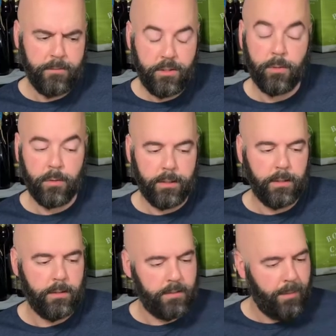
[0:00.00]
This is really
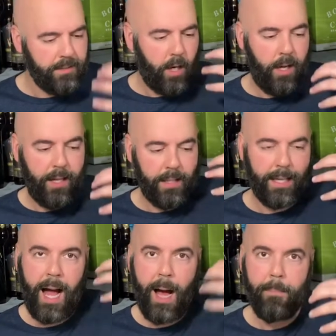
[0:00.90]
good. Some nice like
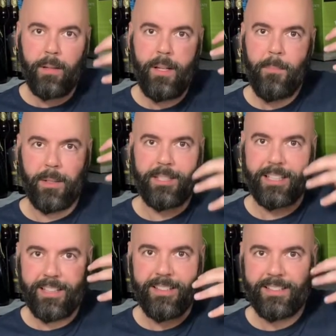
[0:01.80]
hop
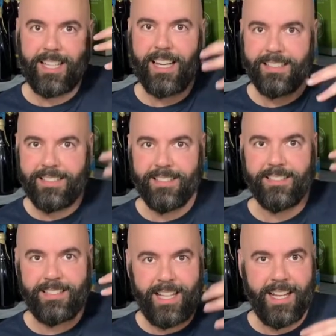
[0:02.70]
particulates kind of still
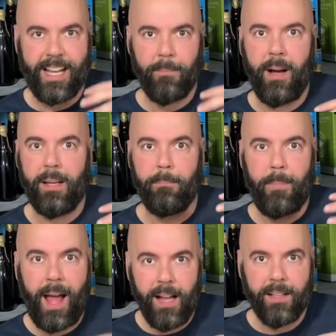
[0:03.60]
staying on my
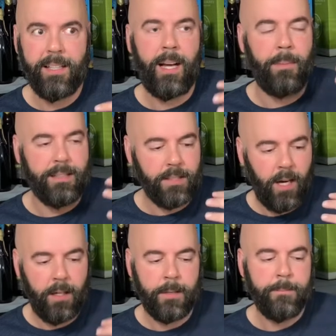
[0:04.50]
palate, on my
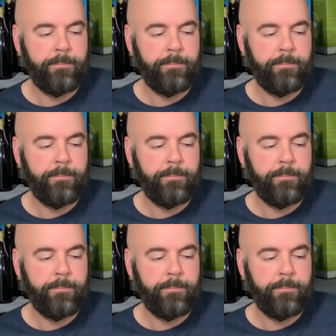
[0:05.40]
tongue.